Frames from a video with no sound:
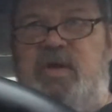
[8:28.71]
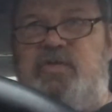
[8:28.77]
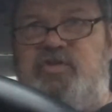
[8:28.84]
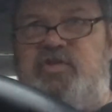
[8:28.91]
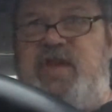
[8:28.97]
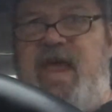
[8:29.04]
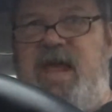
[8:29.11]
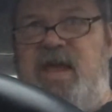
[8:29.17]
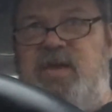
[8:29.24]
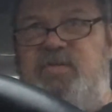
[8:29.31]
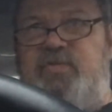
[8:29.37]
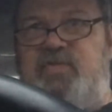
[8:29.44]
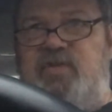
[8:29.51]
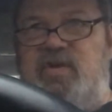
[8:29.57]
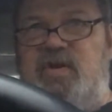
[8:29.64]

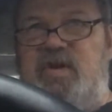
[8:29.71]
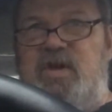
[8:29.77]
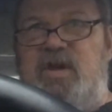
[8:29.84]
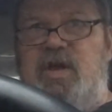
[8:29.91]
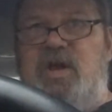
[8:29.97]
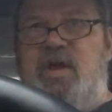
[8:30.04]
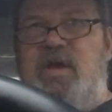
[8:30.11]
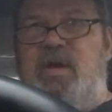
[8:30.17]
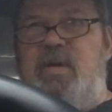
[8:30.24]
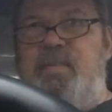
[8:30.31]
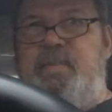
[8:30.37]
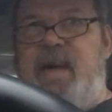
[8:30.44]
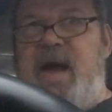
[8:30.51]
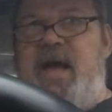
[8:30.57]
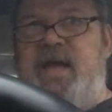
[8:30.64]
saved
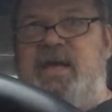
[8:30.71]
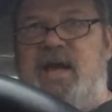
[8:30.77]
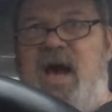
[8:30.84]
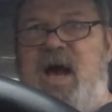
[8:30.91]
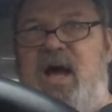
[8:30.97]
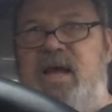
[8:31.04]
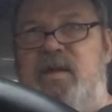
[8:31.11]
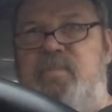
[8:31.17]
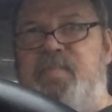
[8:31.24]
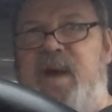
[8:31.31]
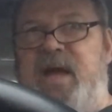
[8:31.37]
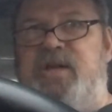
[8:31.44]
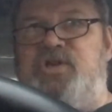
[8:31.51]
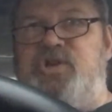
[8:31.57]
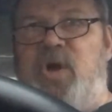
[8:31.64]
by God,
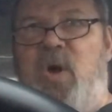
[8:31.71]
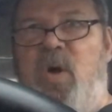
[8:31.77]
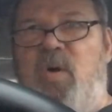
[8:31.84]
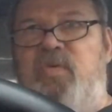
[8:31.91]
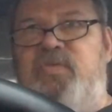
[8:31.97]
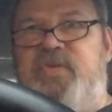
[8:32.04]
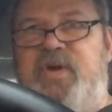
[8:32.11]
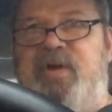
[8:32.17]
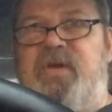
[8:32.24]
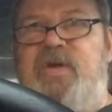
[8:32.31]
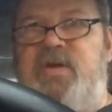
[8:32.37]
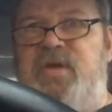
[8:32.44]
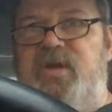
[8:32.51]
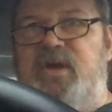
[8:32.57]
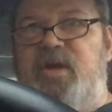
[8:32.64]
by Jehovah,
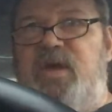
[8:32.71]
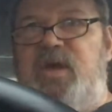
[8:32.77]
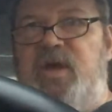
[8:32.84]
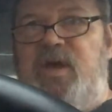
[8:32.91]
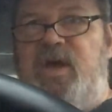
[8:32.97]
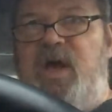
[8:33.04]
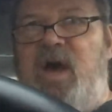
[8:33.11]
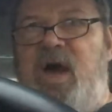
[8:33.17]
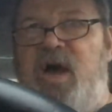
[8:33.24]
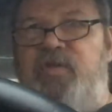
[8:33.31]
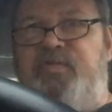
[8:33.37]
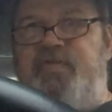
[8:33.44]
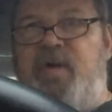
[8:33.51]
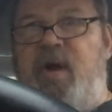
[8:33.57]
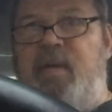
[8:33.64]

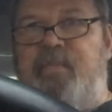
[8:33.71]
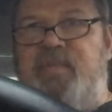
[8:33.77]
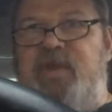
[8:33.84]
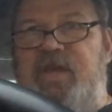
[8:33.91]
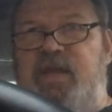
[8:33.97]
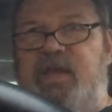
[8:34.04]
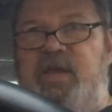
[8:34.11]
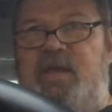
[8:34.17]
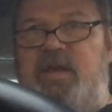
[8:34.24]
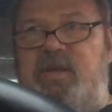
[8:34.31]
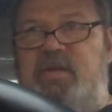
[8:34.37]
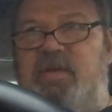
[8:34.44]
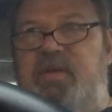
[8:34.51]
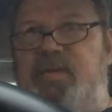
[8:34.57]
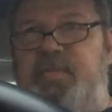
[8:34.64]
from the
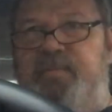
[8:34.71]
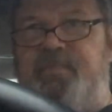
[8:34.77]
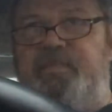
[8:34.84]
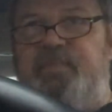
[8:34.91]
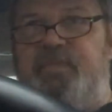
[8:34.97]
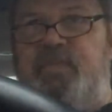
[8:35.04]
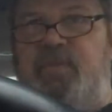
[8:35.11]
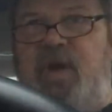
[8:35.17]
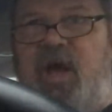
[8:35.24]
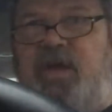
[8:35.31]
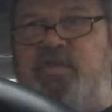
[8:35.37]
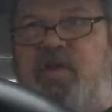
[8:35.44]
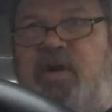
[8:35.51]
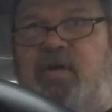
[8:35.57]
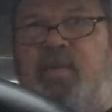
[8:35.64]

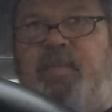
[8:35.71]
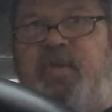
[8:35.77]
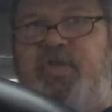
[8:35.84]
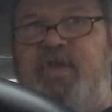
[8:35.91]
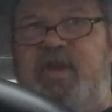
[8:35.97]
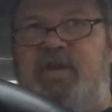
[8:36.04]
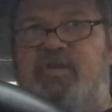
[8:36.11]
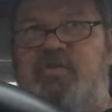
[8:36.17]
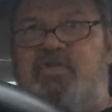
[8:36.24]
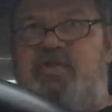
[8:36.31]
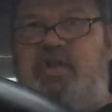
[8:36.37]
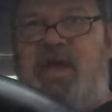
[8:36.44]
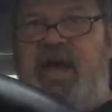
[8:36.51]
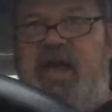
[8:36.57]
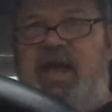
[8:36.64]
terrible
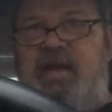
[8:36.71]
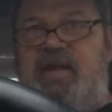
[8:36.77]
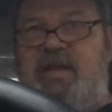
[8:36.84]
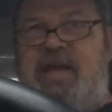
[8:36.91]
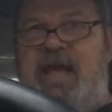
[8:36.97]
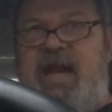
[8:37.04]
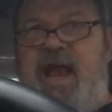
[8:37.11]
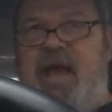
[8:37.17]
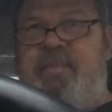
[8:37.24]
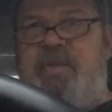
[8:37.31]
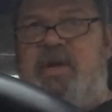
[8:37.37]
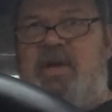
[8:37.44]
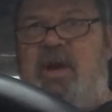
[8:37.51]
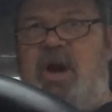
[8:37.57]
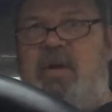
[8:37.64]
things that
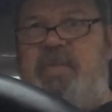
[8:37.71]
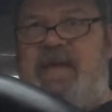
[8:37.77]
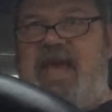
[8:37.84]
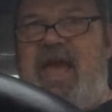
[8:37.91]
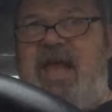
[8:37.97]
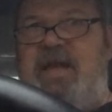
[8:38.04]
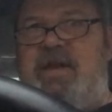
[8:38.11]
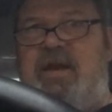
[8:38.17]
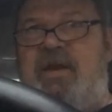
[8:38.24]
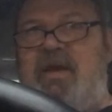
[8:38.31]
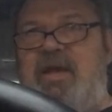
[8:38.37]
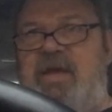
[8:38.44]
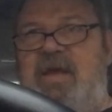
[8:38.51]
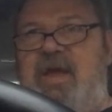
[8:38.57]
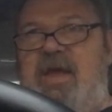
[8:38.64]
happened in Armageddon.
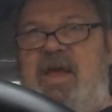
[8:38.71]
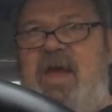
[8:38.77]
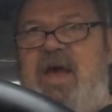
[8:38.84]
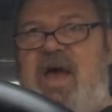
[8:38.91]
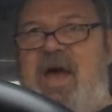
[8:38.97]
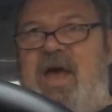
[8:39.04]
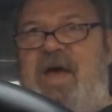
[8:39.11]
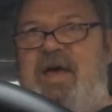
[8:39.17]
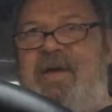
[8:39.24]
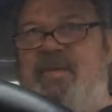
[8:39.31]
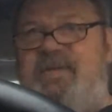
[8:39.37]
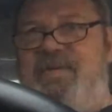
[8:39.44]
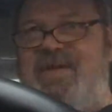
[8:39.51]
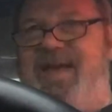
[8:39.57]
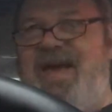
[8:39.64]

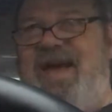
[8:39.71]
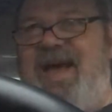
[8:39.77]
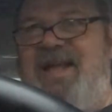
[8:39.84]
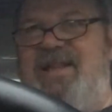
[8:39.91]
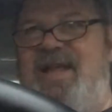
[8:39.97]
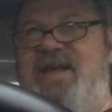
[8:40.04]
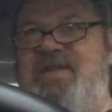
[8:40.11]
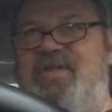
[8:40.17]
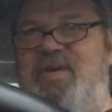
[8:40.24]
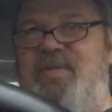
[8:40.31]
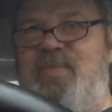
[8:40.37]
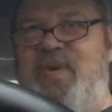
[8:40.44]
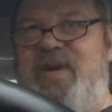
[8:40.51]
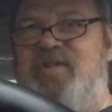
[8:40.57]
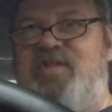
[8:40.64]
I like
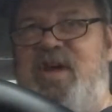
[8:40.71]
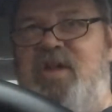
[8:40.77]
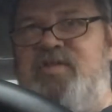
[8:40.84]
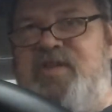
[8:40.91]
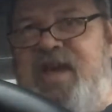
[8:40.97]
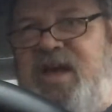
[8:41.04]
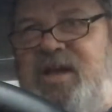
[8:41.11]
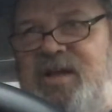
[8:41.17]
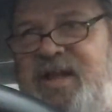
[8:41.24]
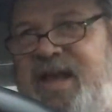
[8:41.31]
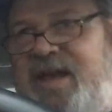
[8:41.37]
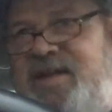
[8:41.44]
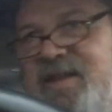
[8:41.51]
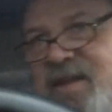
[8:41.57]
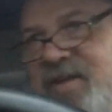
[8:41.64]
the way Telltale
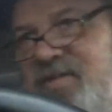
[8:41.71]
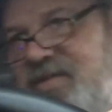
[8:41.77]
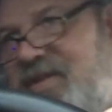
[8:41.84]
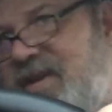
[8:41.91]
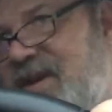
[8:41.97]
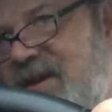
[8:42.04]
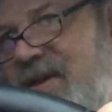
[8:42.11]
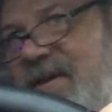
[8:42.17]
Atheist